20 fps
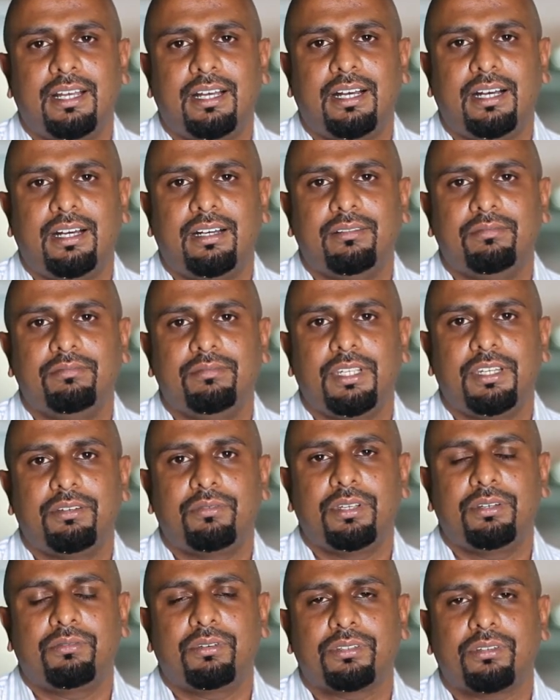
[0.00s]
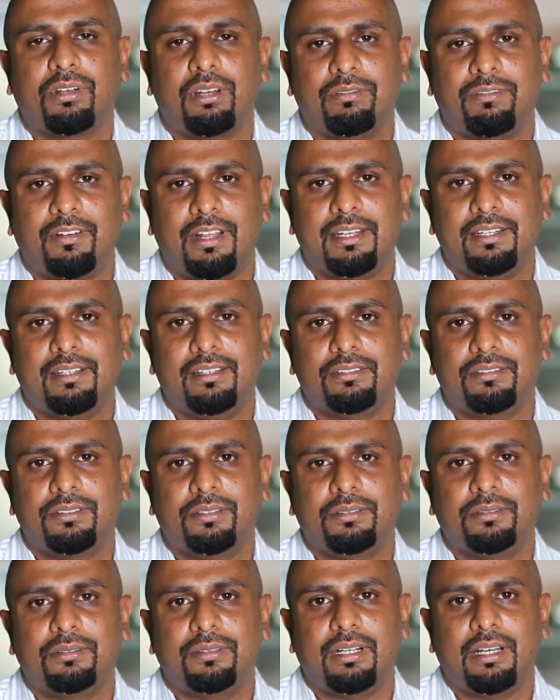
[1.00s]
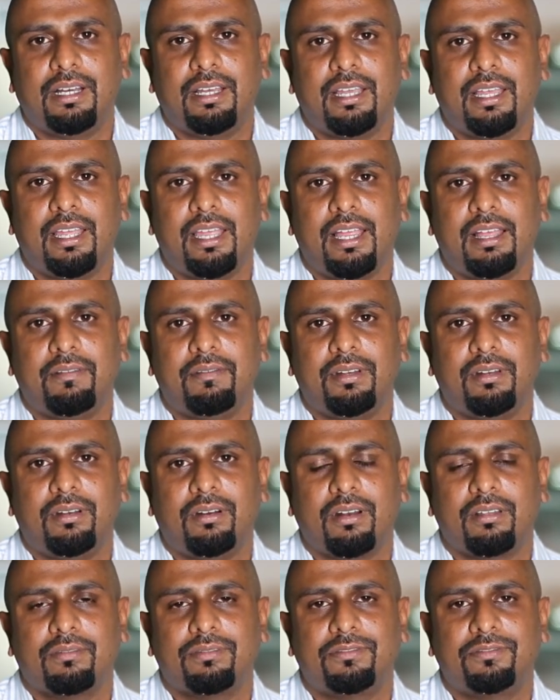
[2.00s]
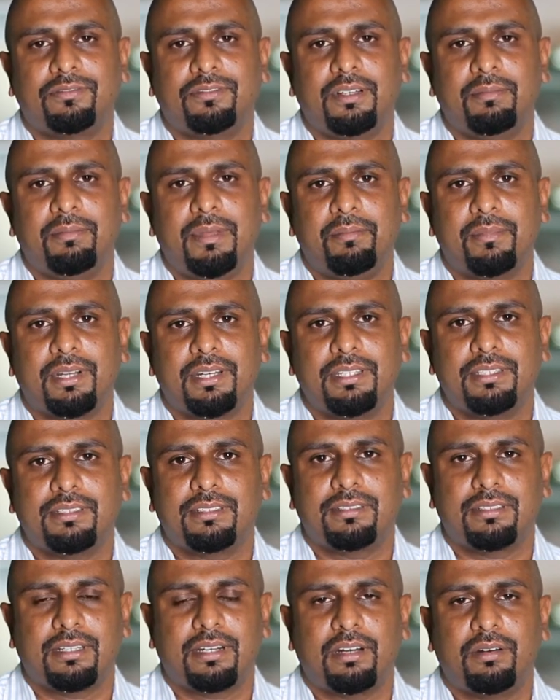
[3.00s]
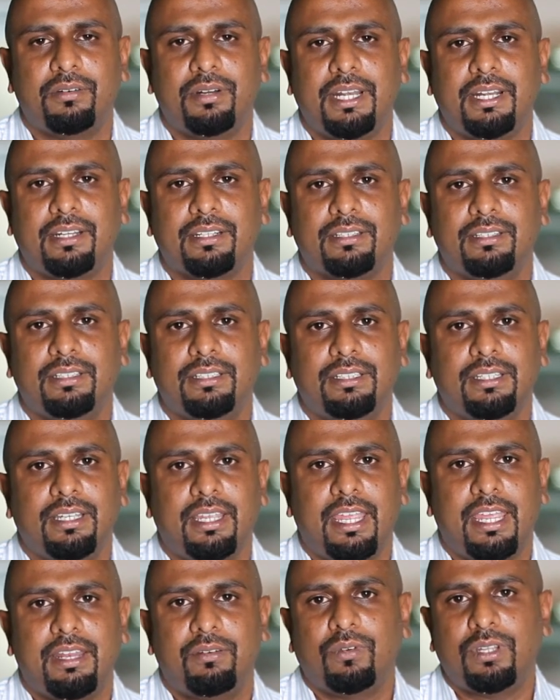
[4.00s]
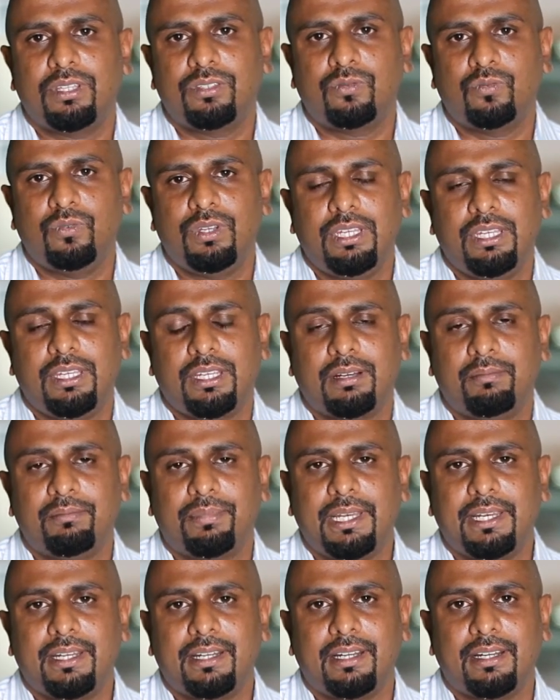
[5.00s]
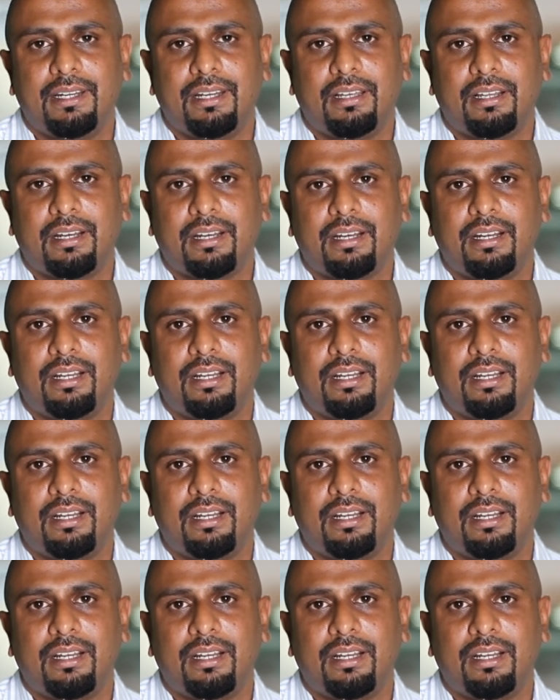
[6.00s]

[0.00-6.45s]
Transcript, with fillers: It was all fun, so I have a lot of memories around it. And once we completed our,